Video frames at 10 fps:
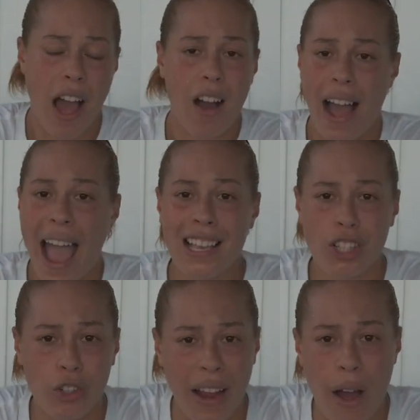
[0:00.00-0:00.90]
Uh,
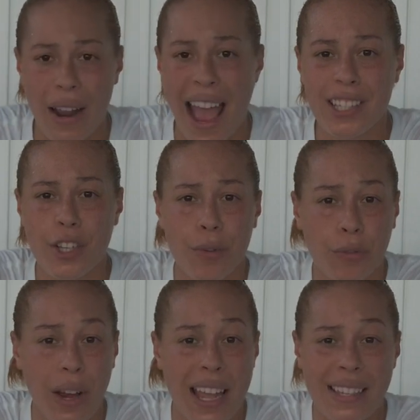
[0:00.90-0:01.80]
ask around, ask your
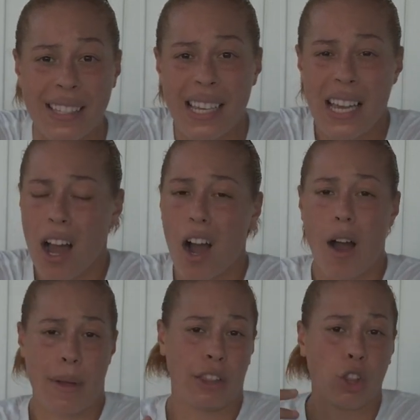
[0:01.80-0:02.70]
friends,
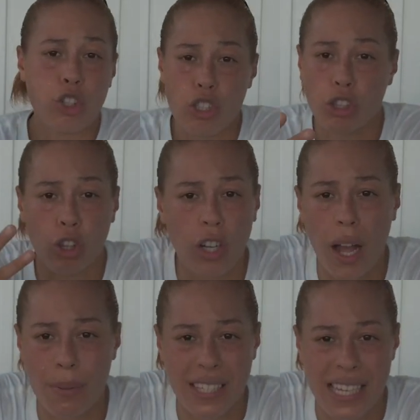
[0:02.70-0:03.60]
um, and just look
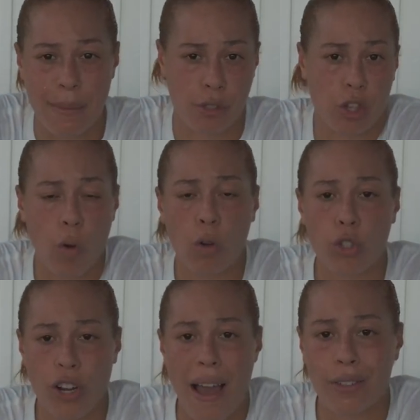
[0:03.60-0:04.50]
up teams,
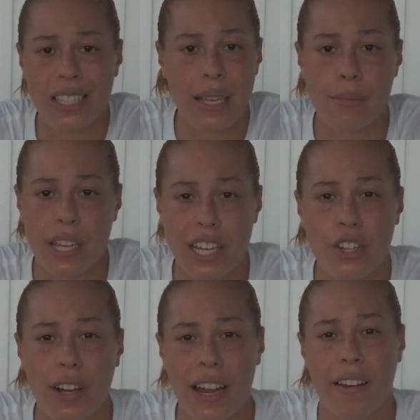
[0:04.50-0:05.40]
local travel teams
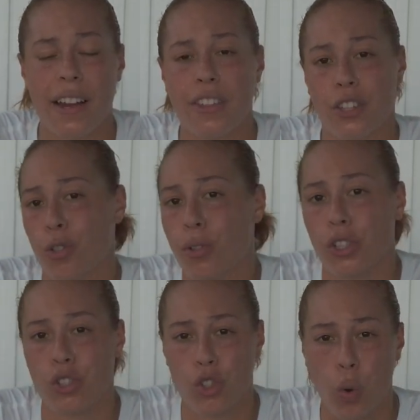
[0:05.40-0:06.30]
in your area that you
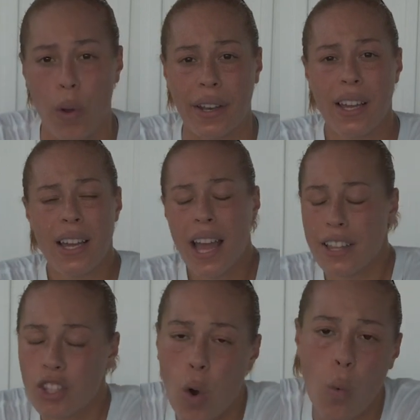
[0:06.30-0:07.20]
can join.
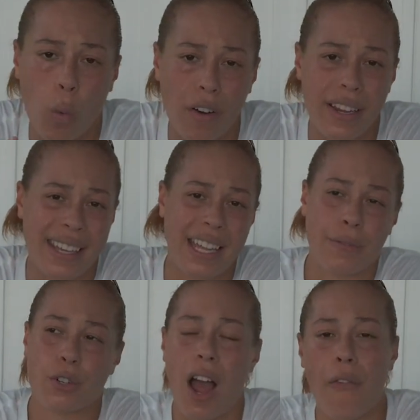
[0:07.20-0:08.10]
And don't worry, again,
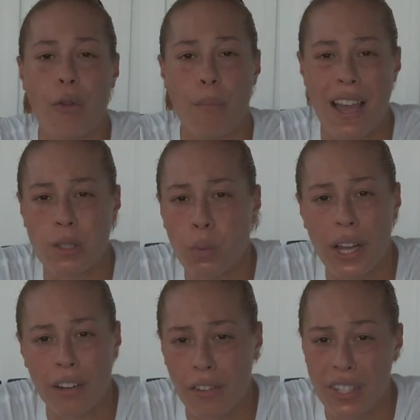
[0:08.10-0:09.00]
if you're not the best
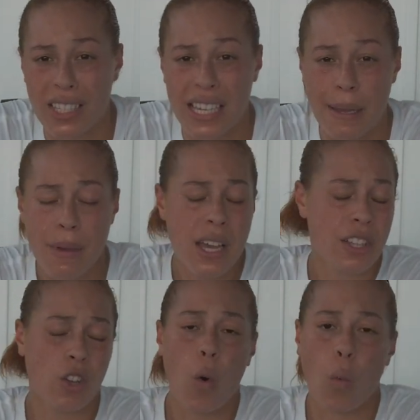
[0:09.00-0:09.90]
player on the team,
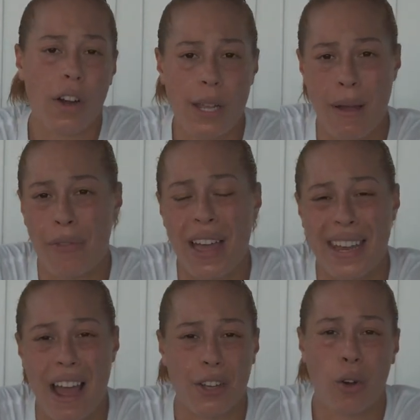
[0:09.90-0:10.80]
don't worry about that now.